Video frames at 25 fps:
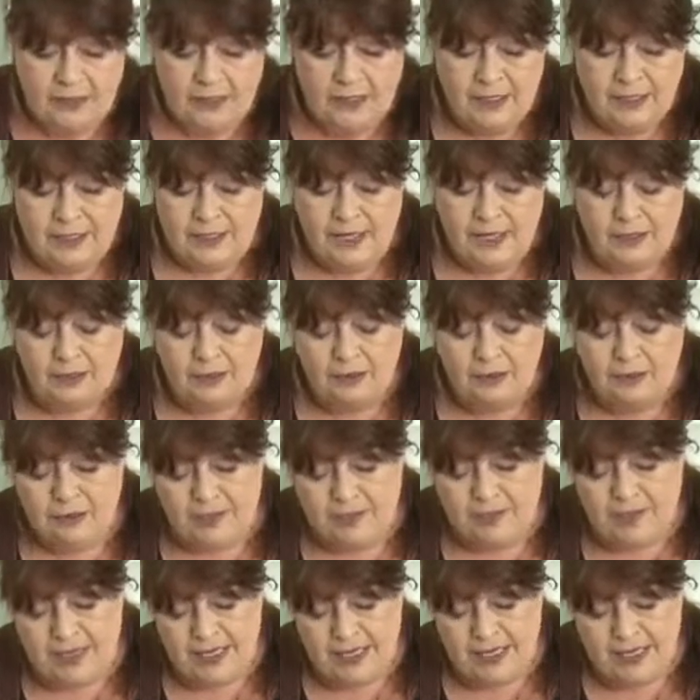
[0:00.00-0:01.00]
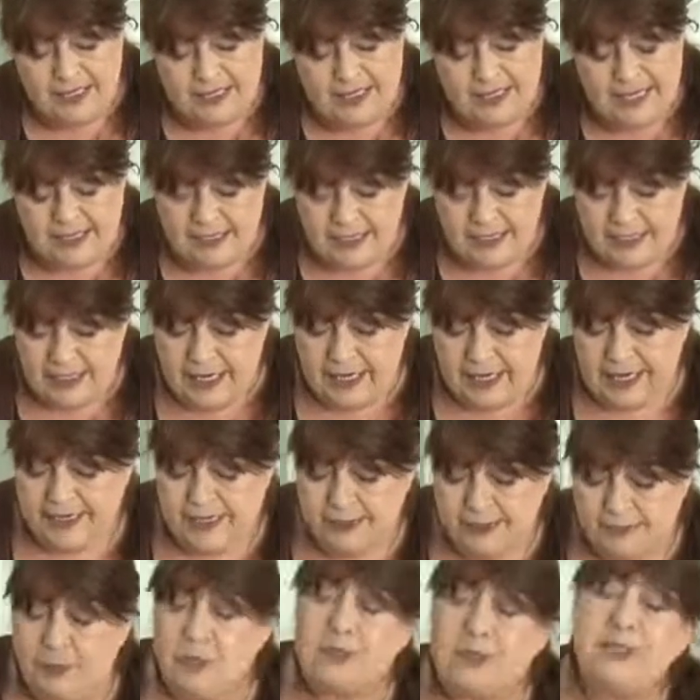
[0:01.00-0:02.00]
So the Tattered
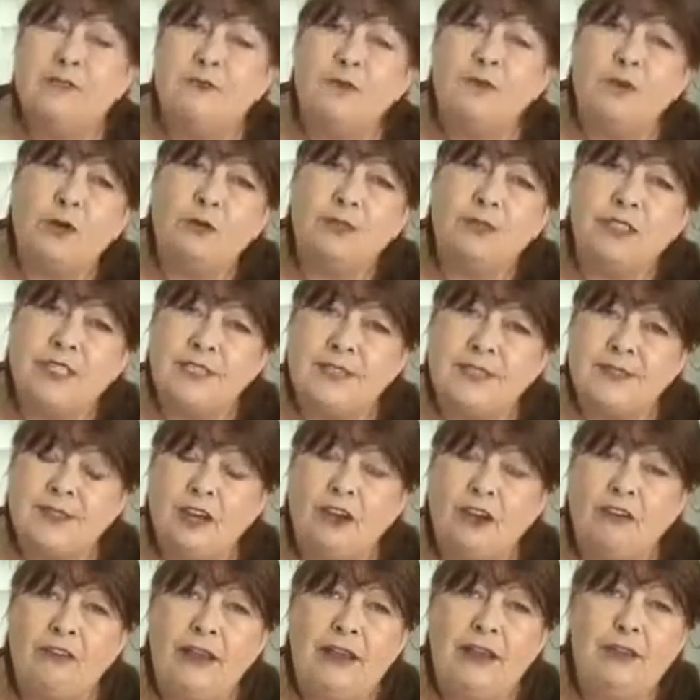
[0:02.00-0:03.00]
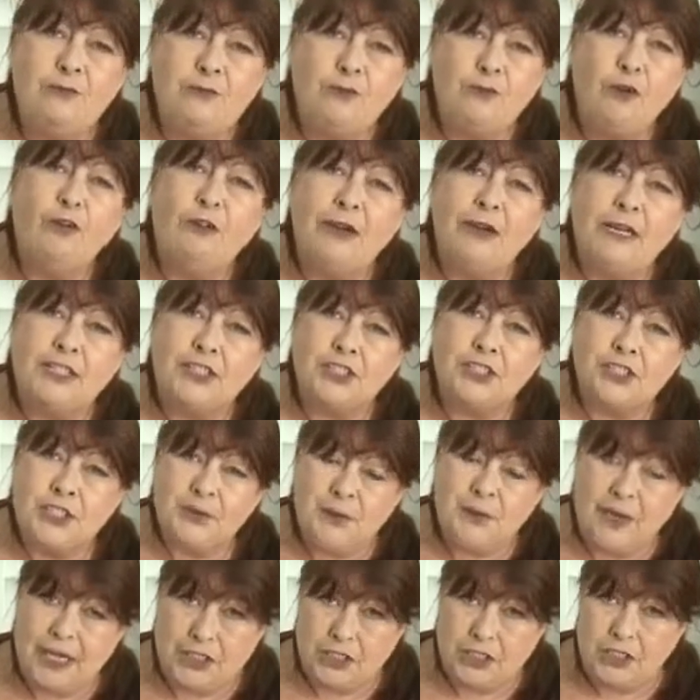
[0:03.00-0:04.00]
Lace embossing folders are A4 edge
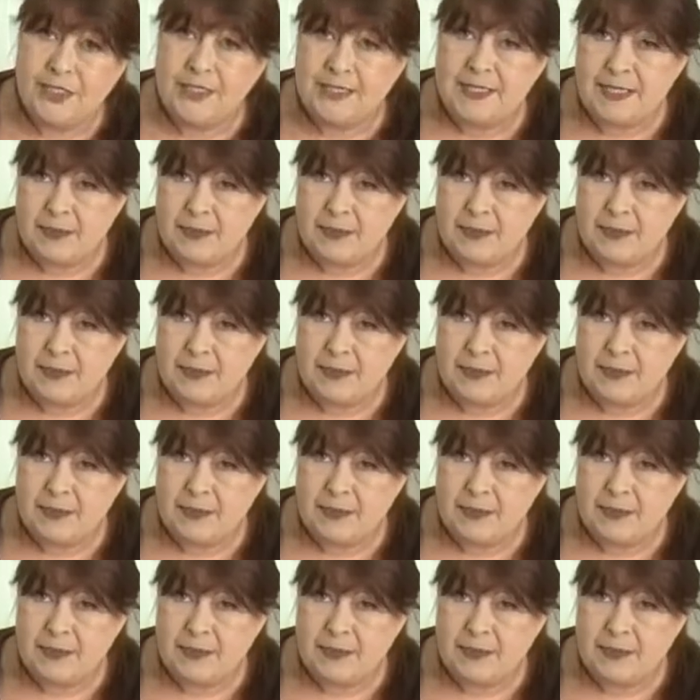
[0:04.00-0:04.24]
to edge. It's